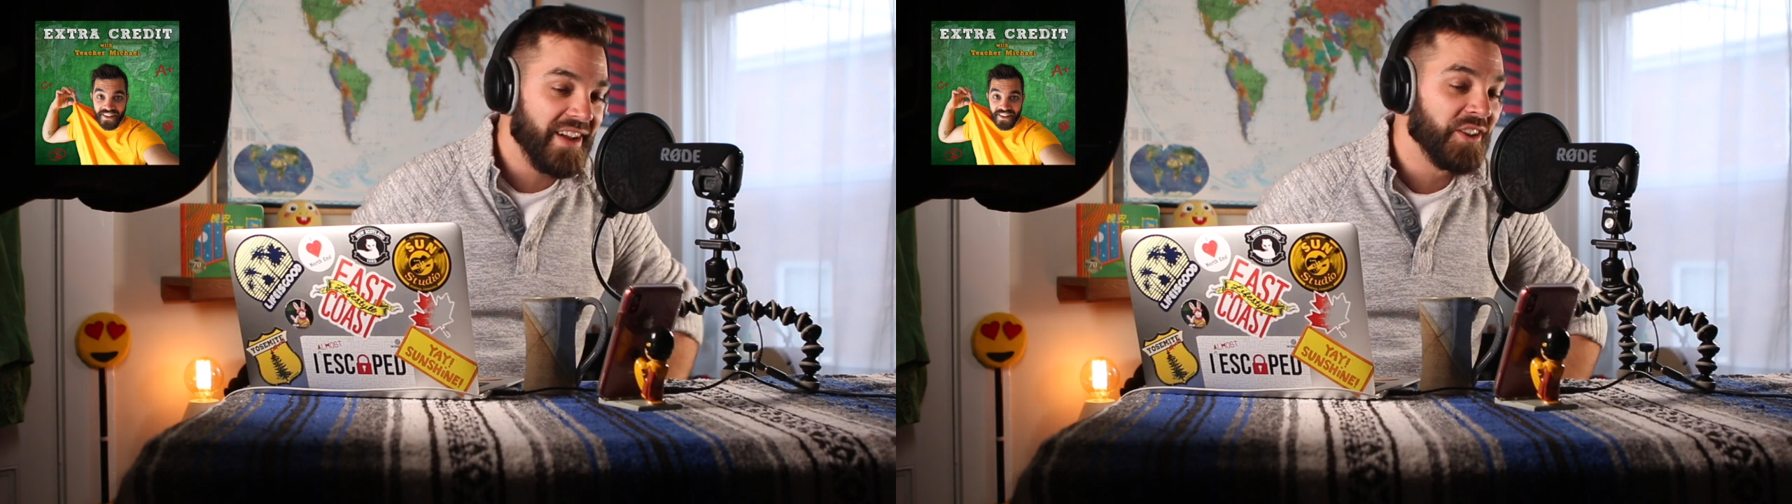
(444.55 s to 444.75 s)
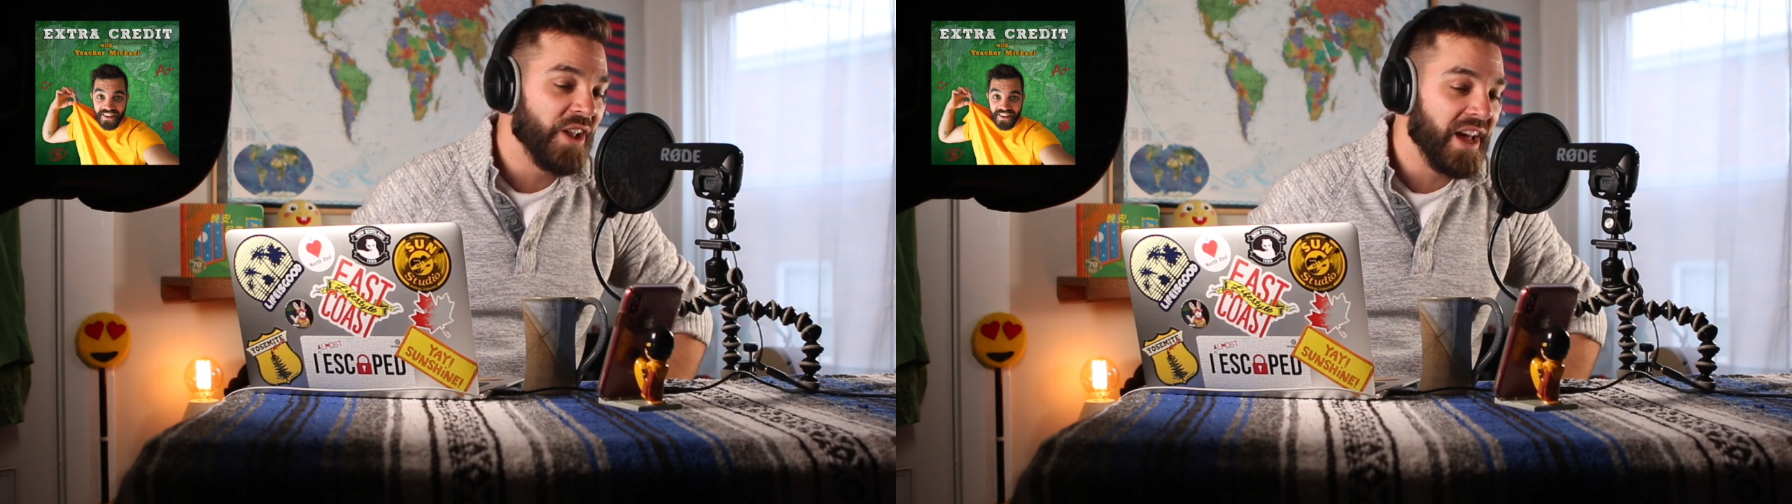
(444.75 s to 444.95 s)

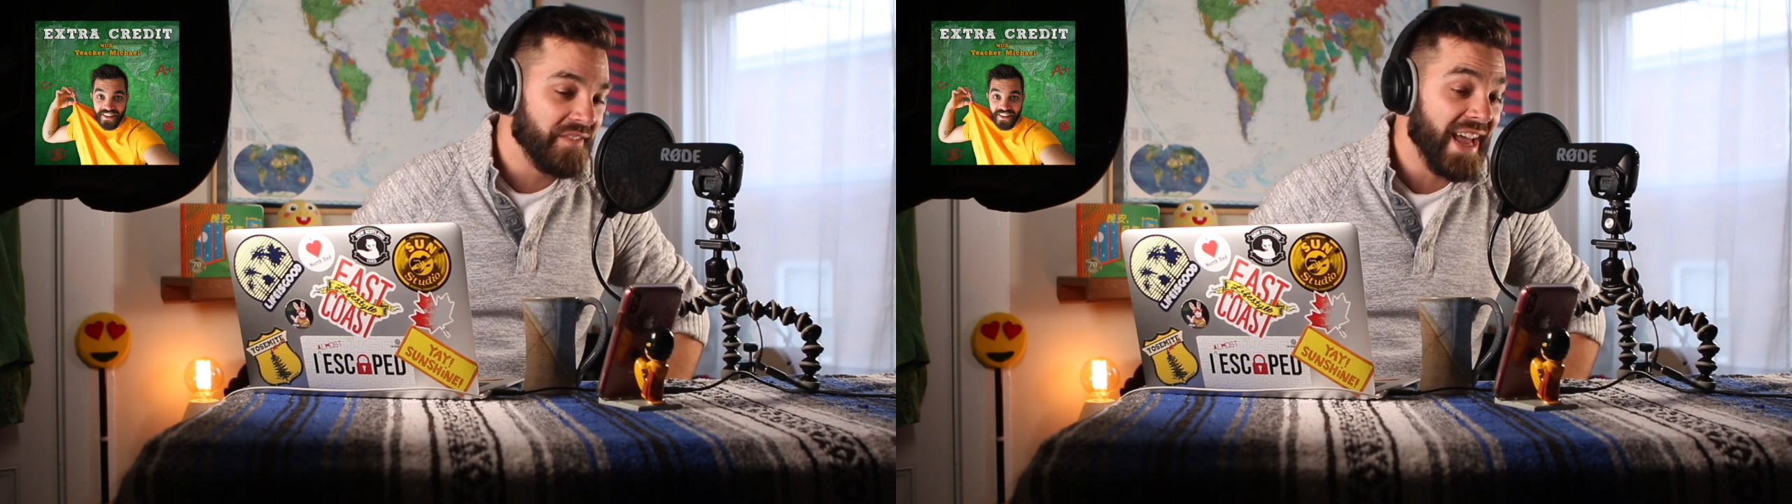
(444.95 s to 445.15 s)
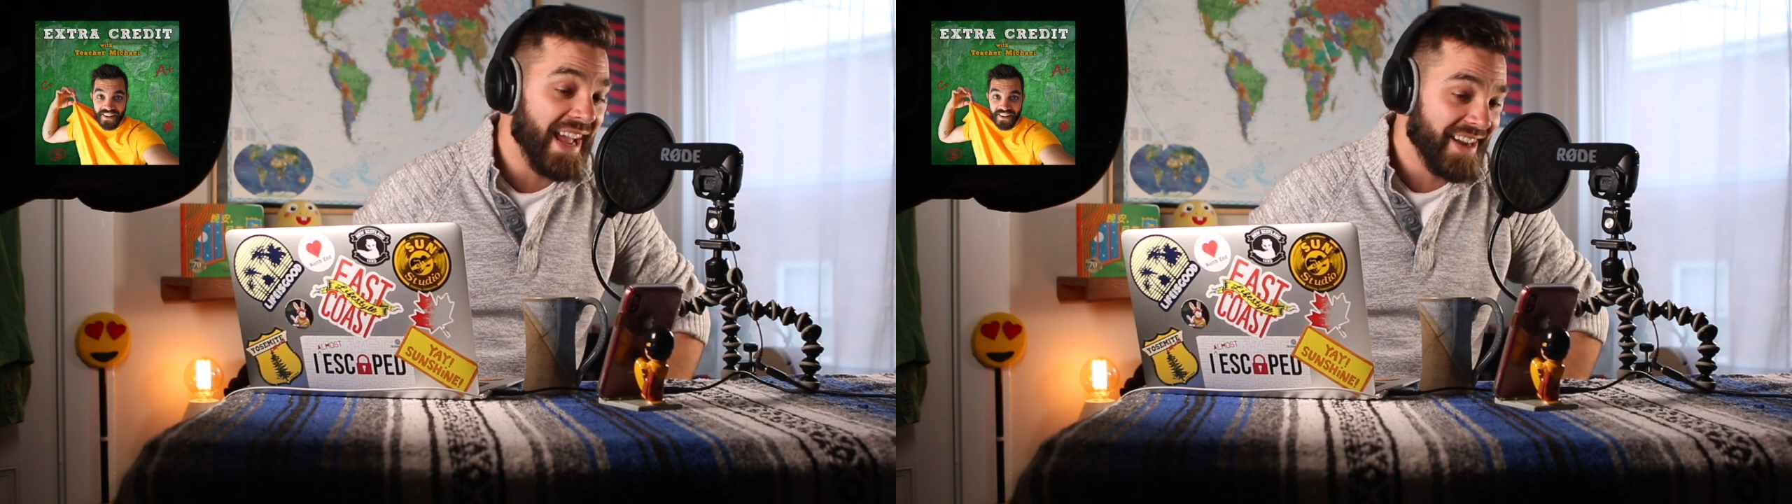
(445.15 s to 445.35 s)
a lot
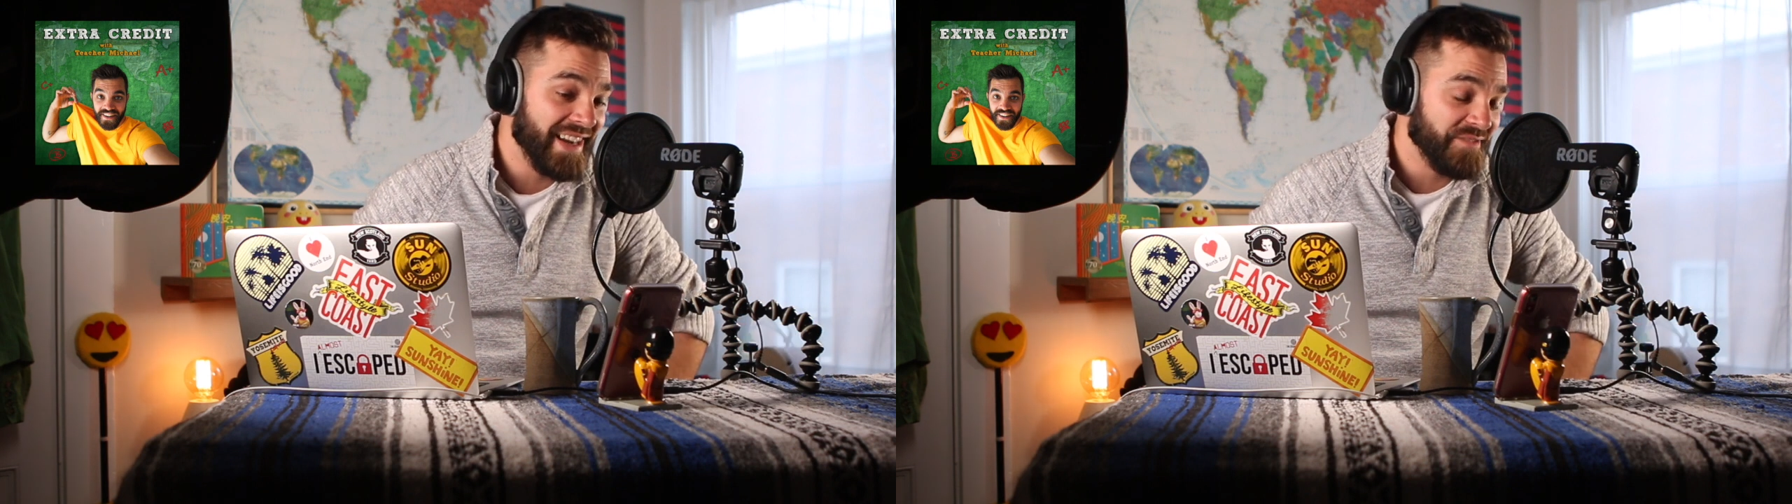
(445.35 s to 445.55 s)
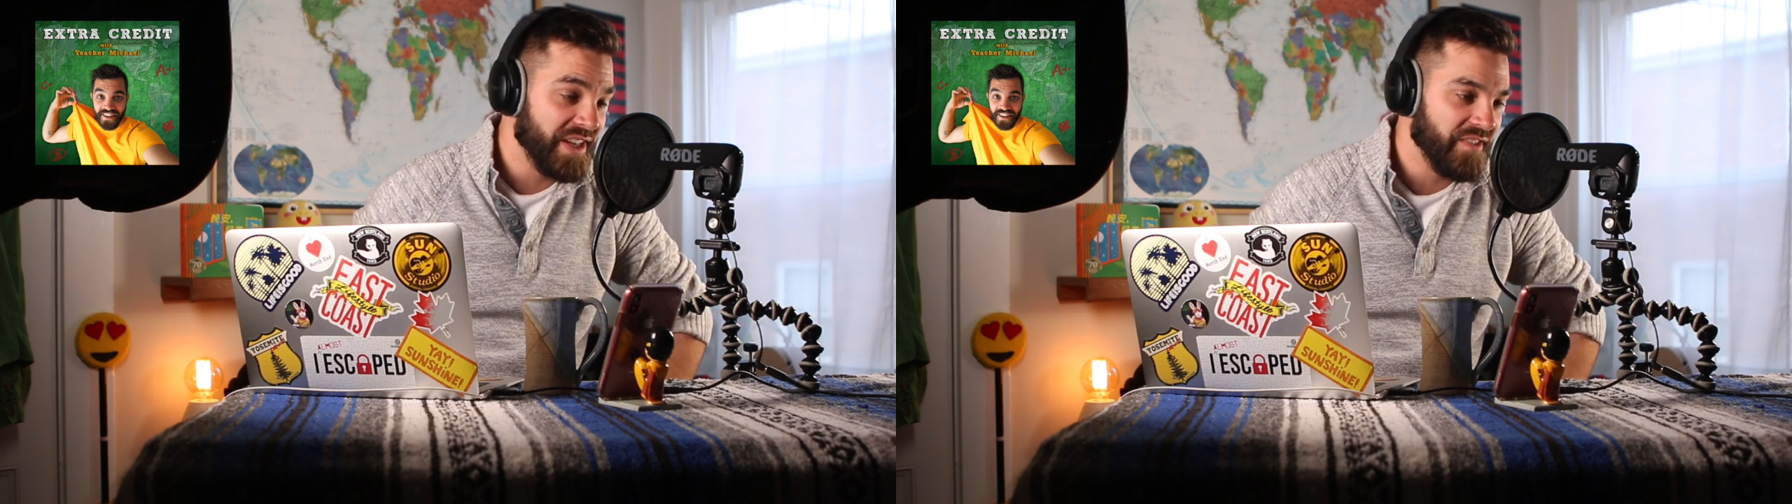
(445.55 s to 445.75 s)
of that
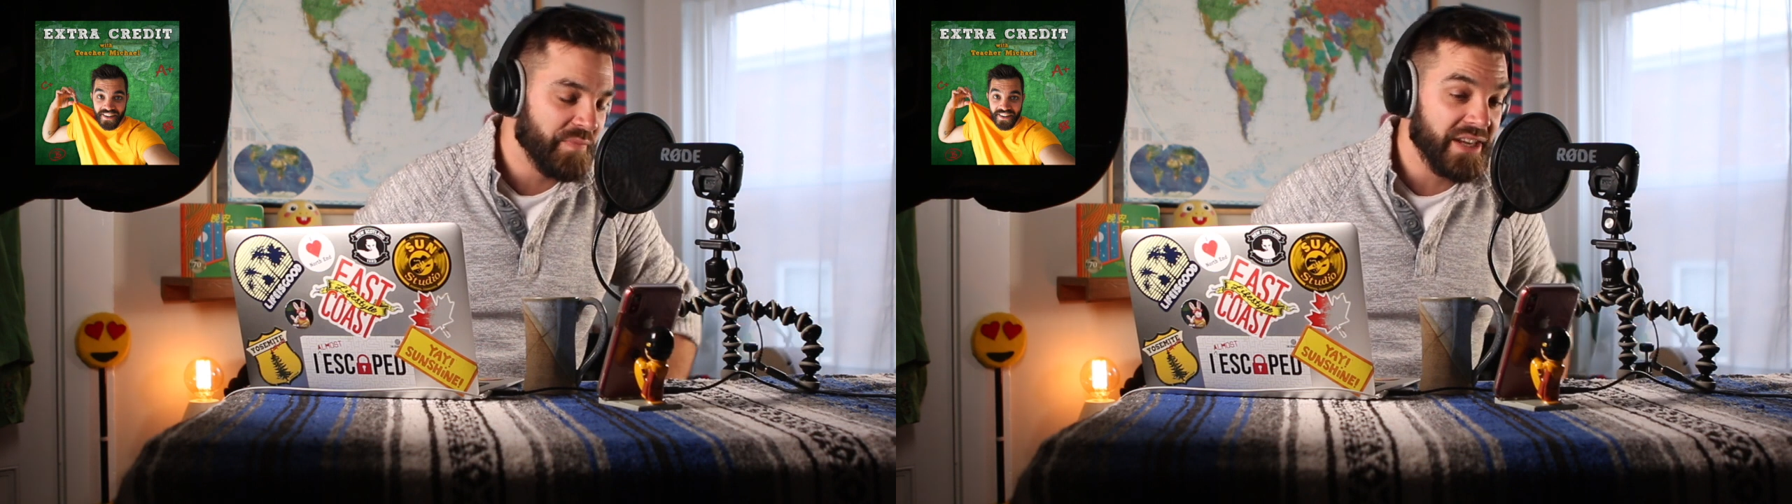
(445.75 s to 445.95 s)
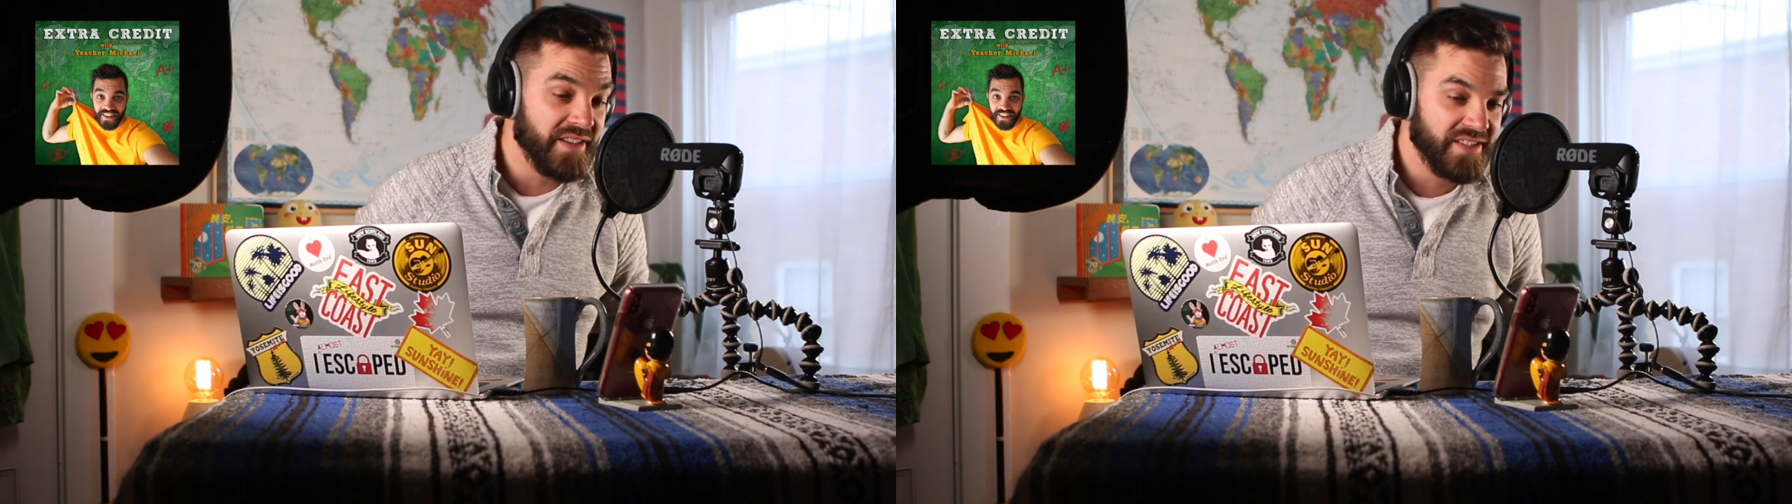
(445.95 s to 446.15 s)
kind of stuff
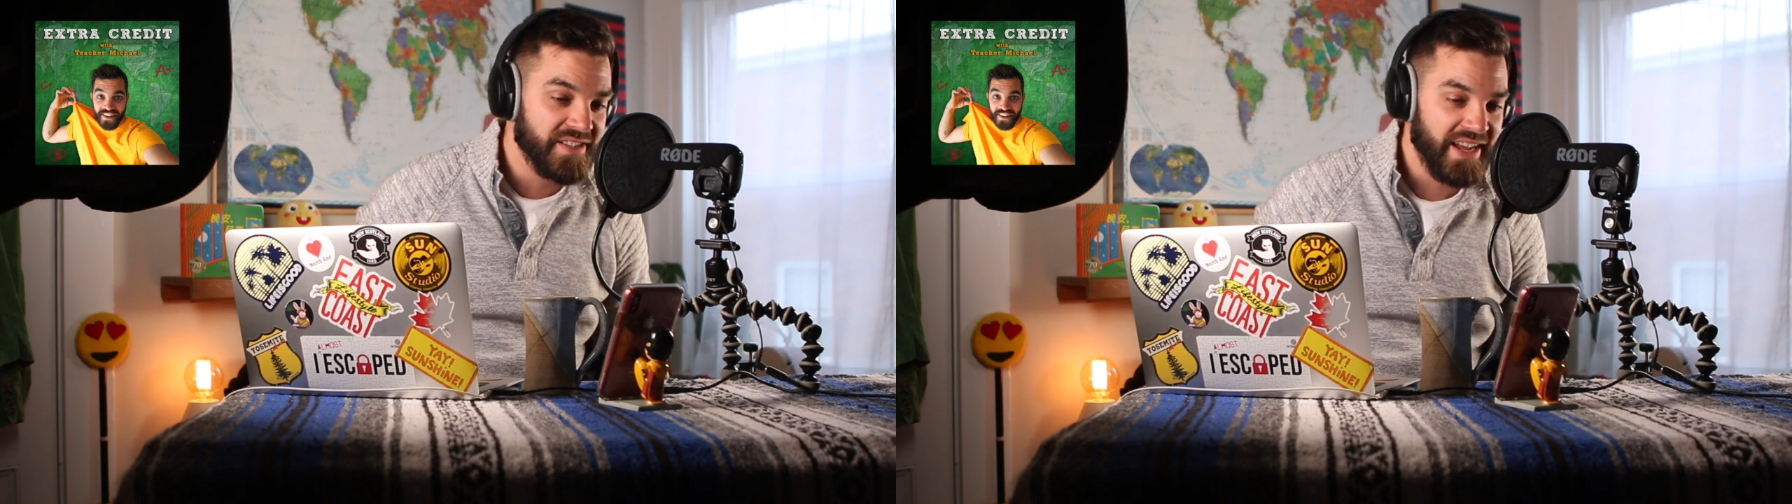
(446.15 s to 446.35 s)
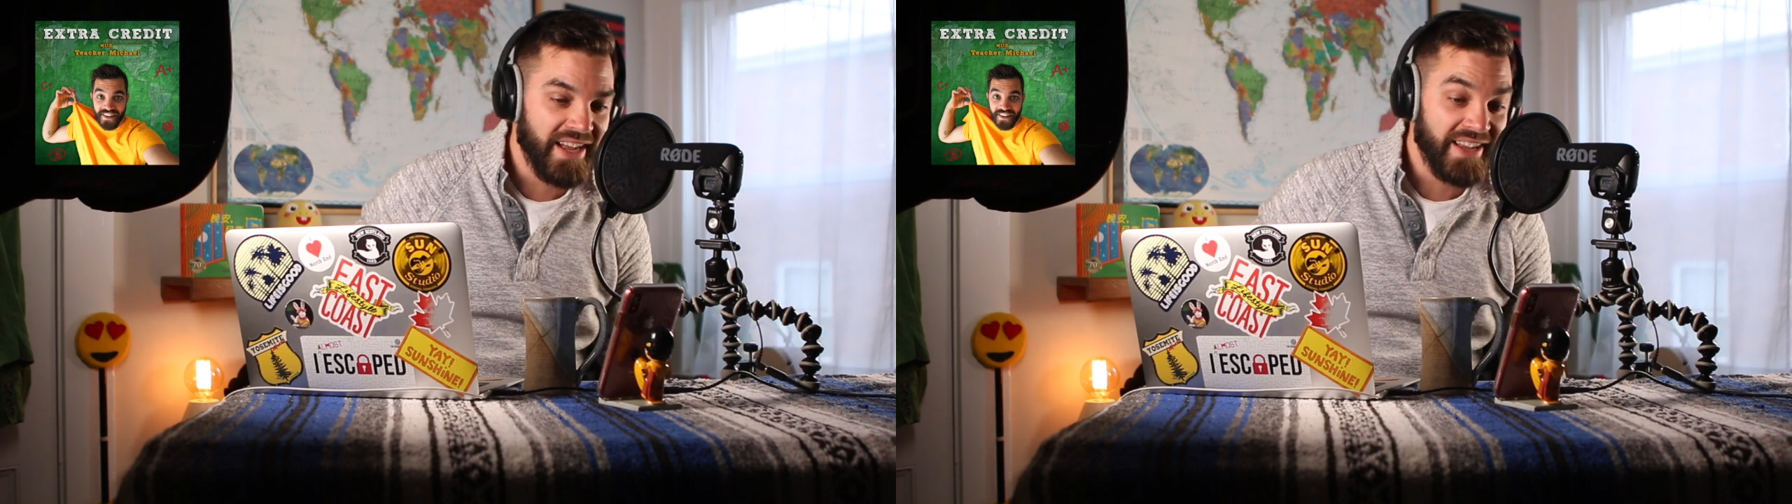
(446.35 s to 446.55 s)

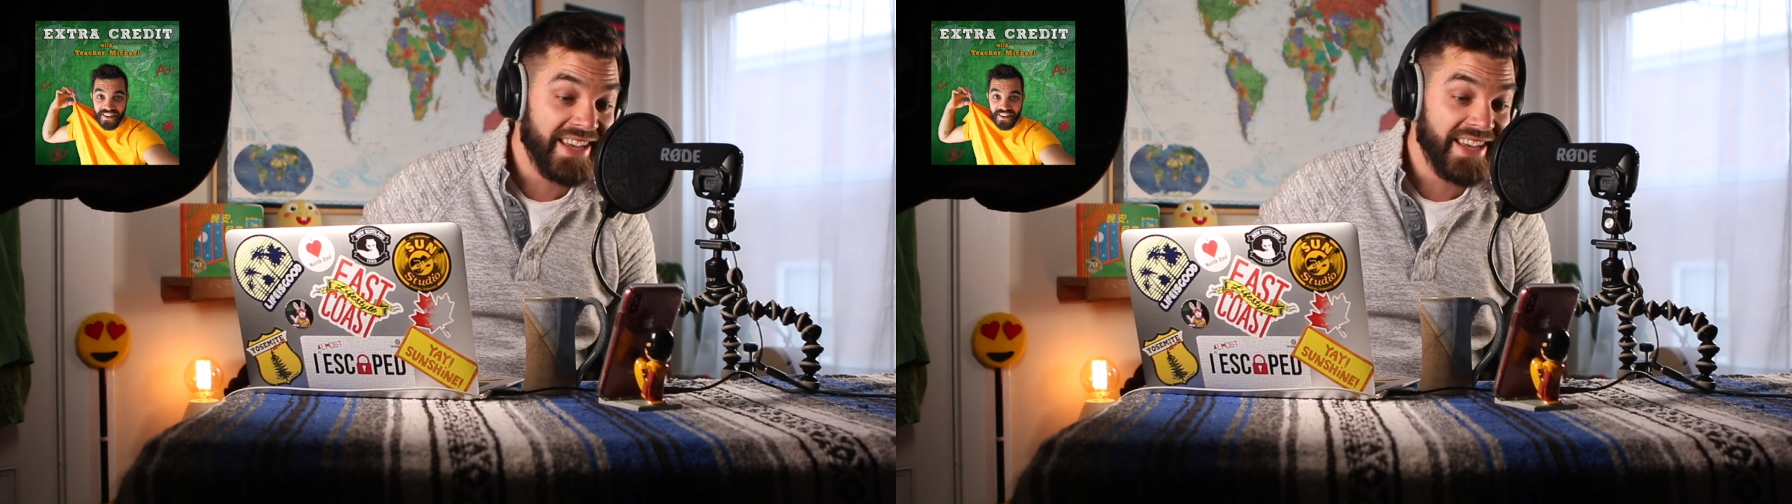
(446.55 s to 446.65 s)
because uh,